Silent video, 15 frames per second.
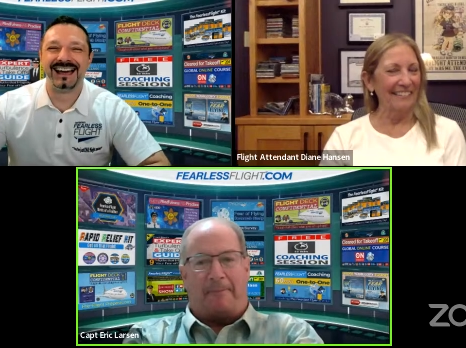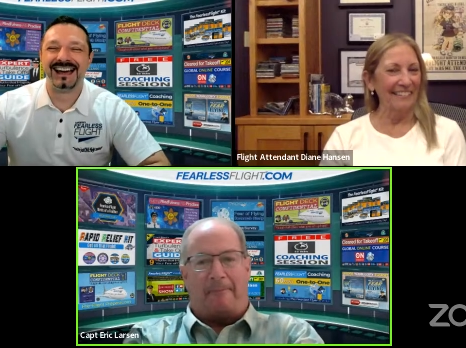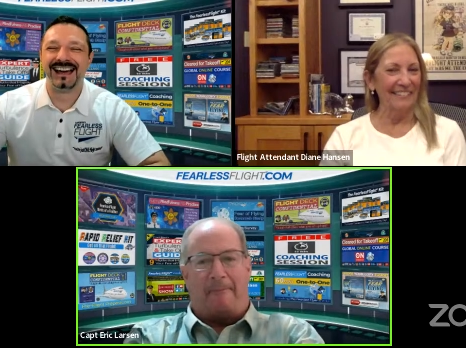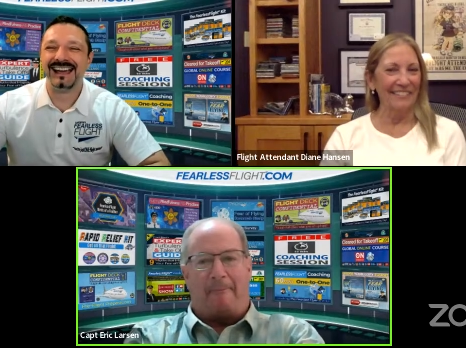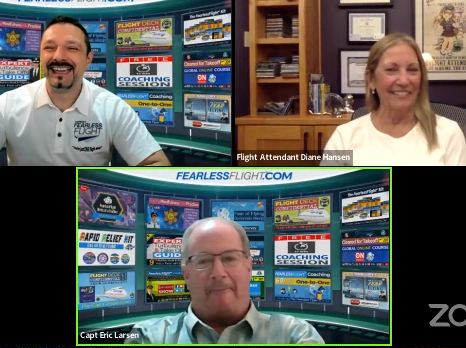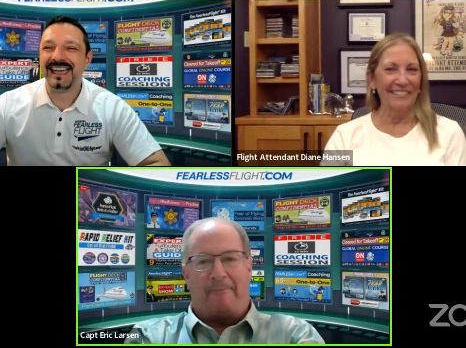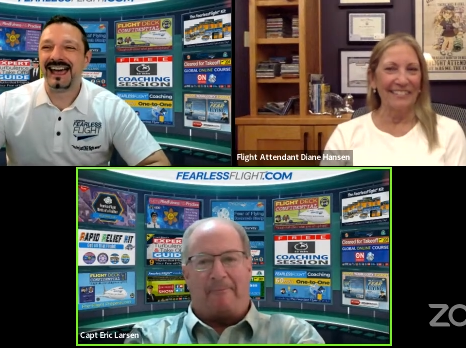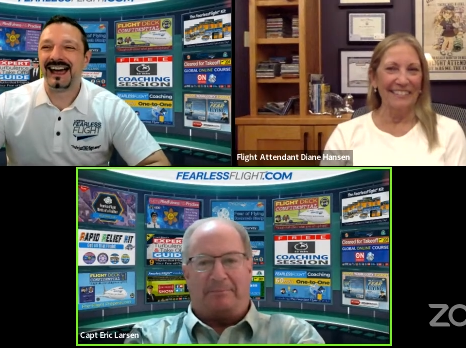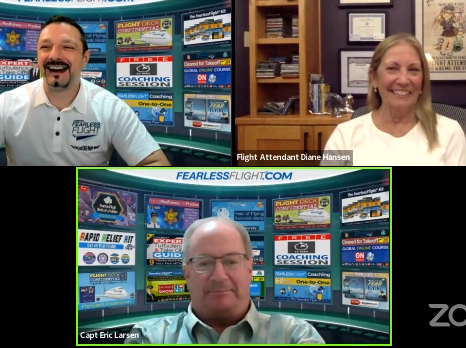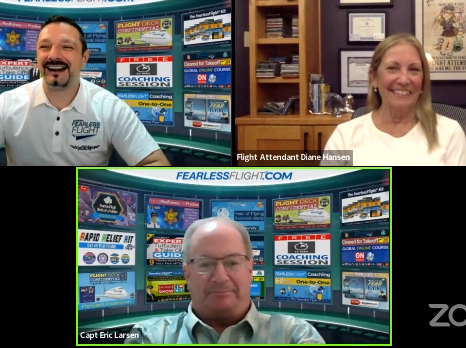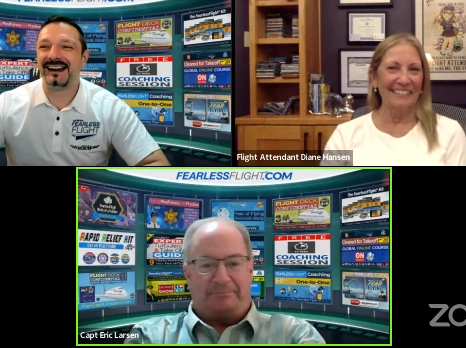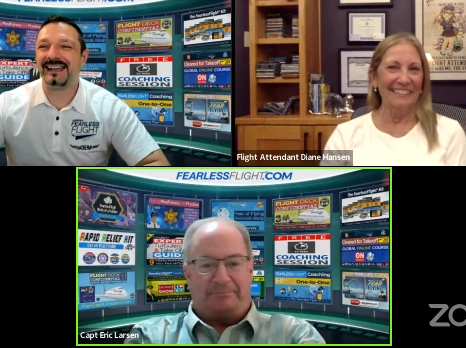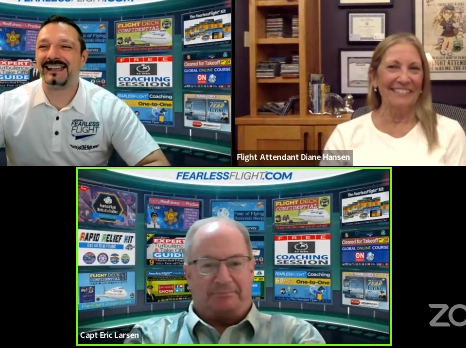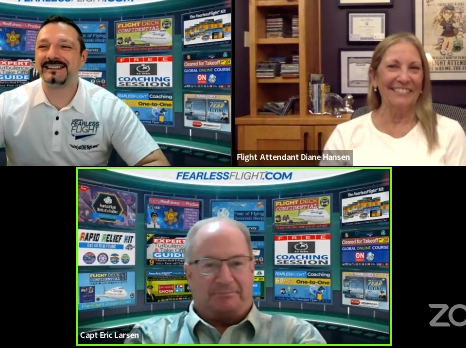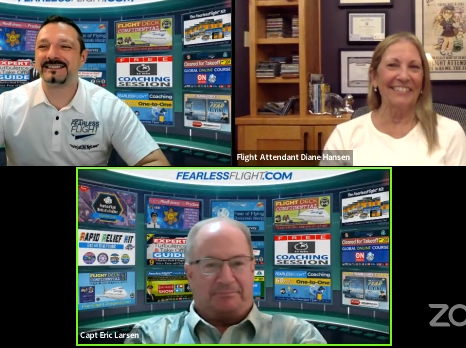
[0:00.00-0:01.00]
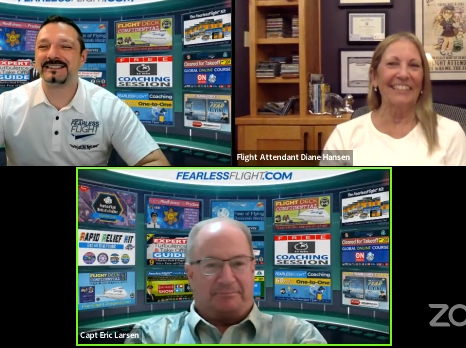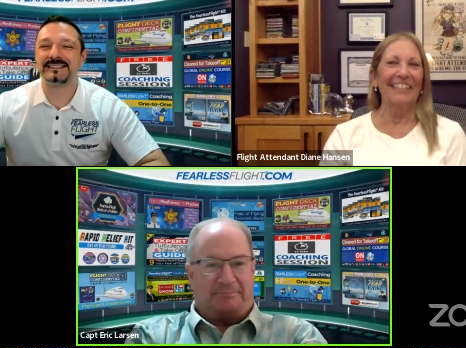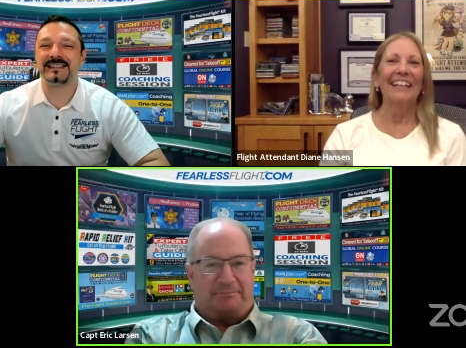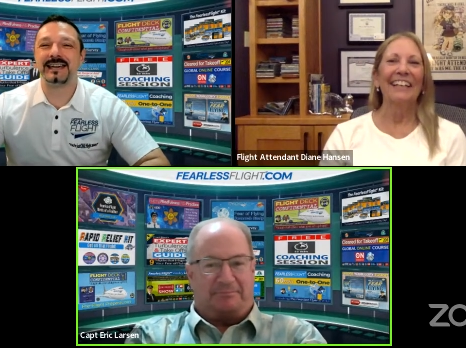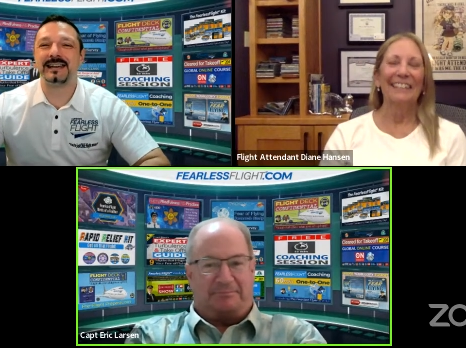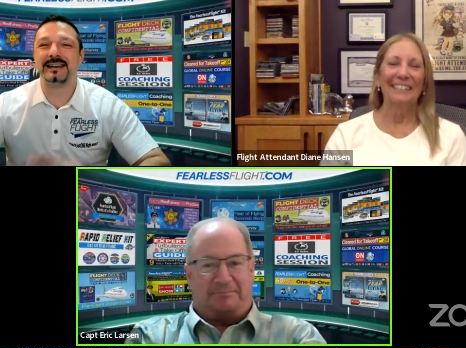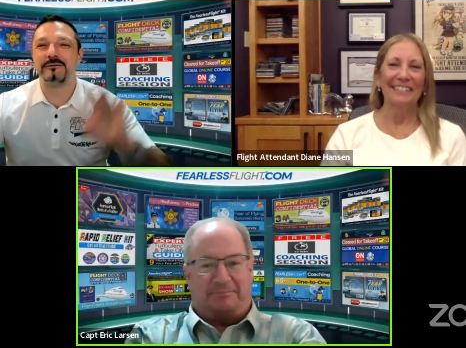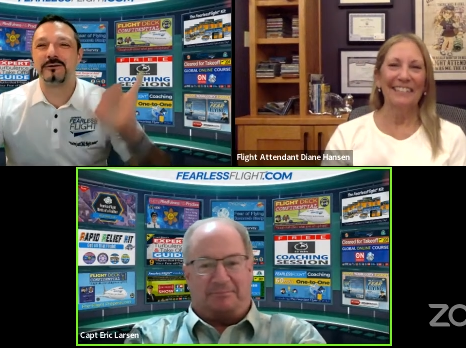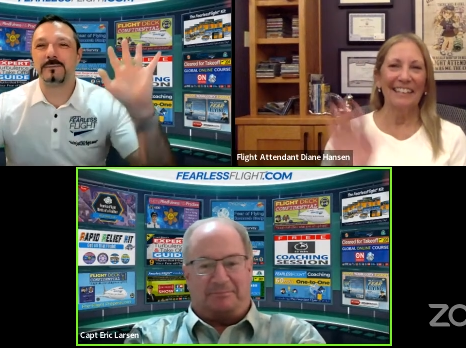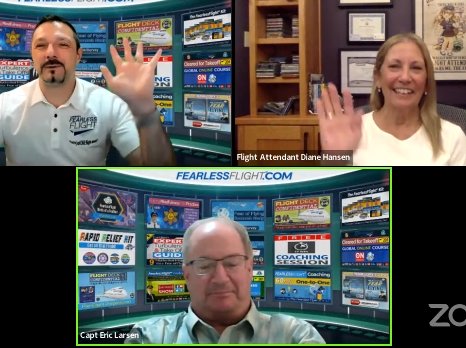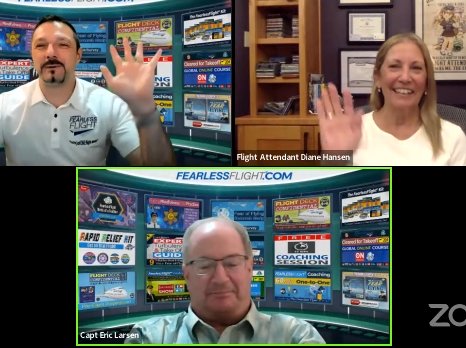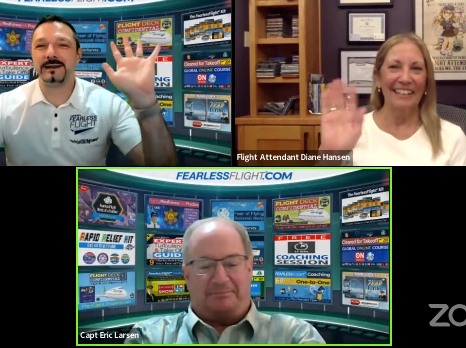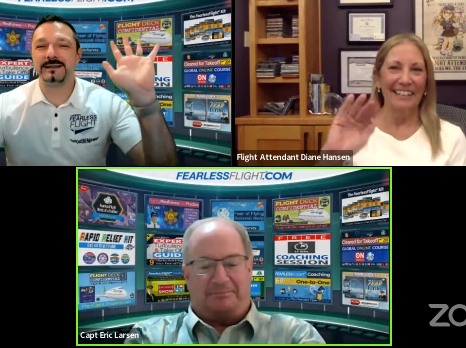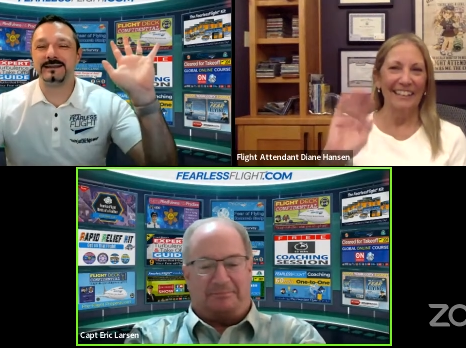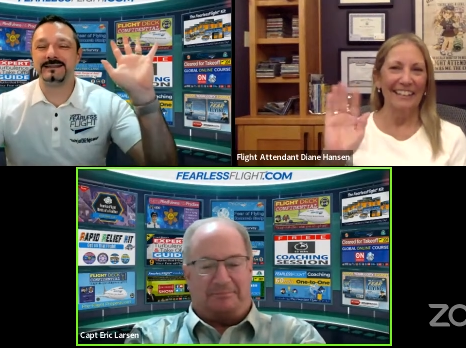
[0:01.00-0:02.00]
Speaker 1: All right. Good night,
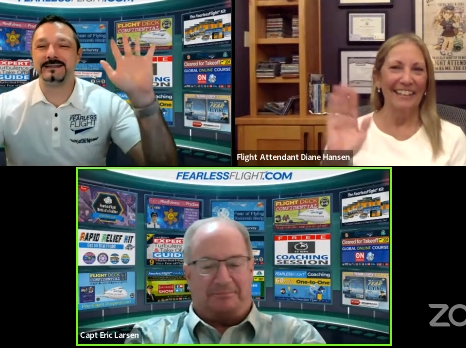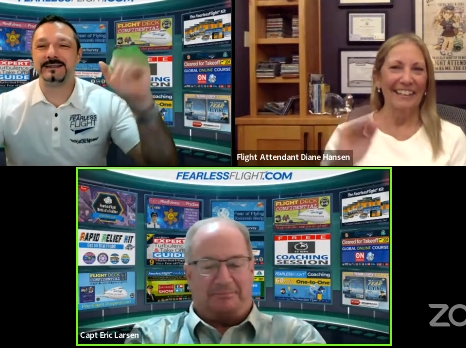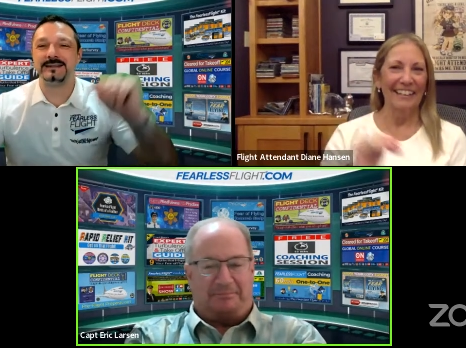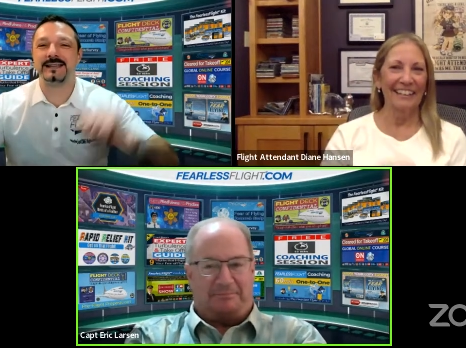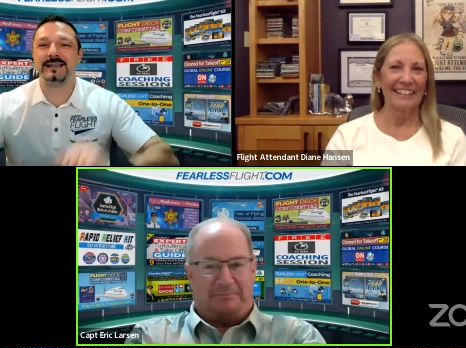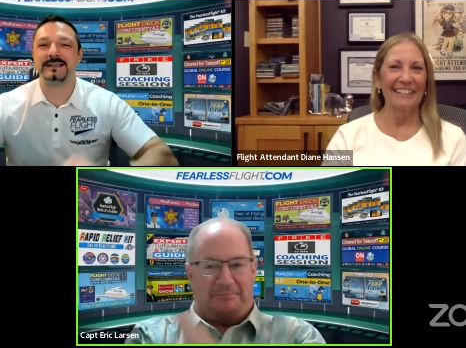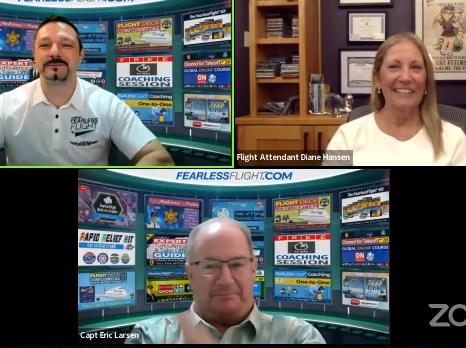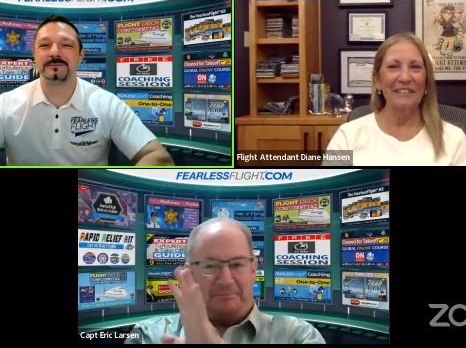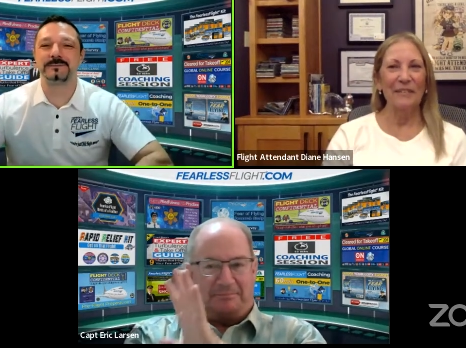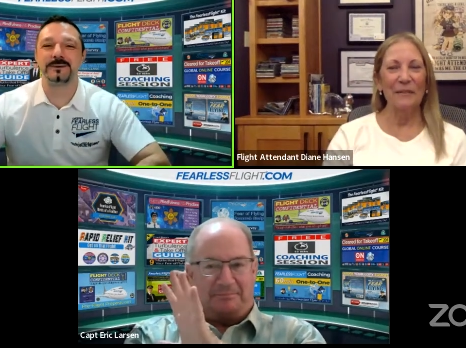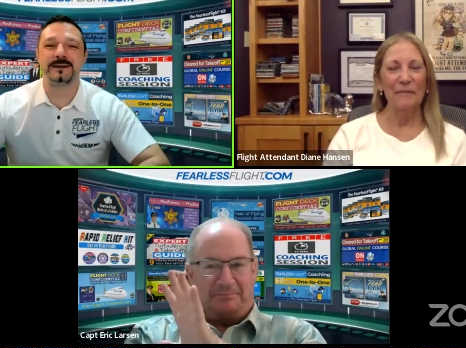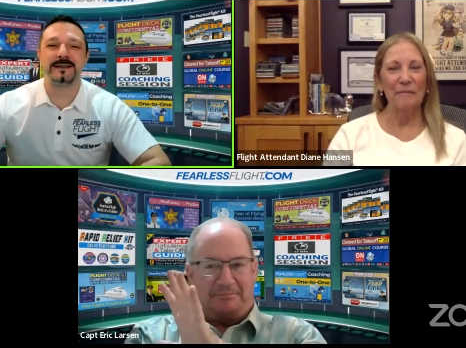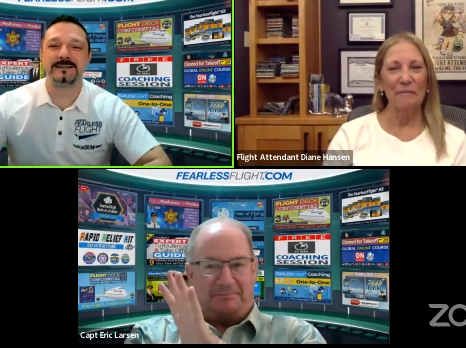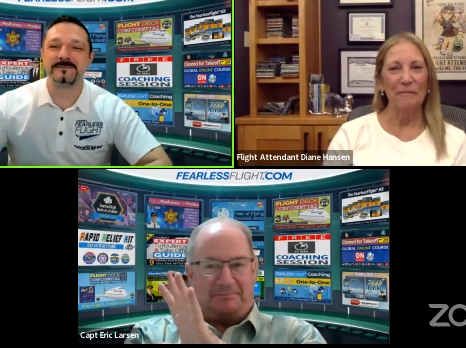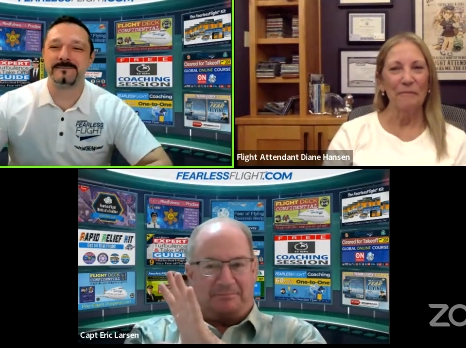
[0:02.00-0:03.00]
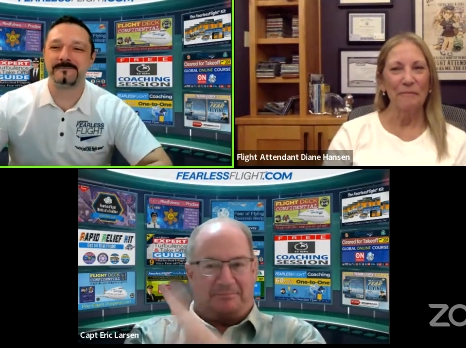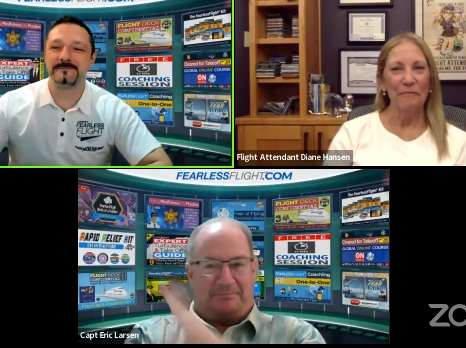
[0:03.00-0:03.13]
everybody. See you next week.